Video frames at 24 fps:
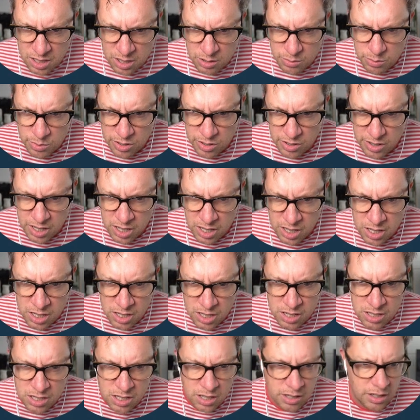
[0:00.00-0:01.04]
we're
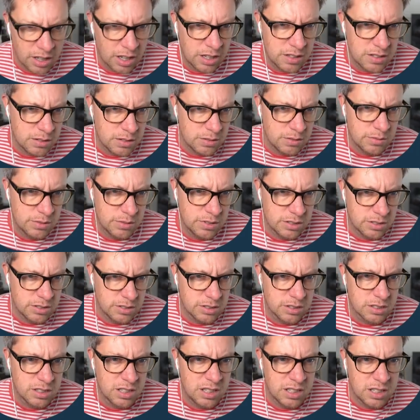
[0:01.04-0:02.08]
in. Okay, so we'll
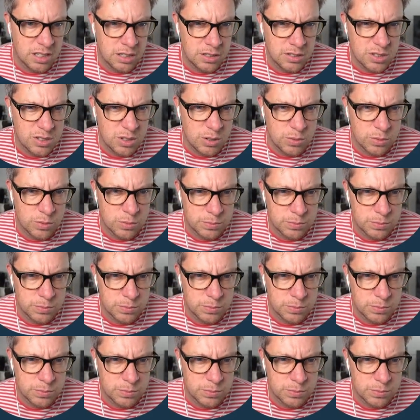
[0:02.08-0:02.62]
just click install.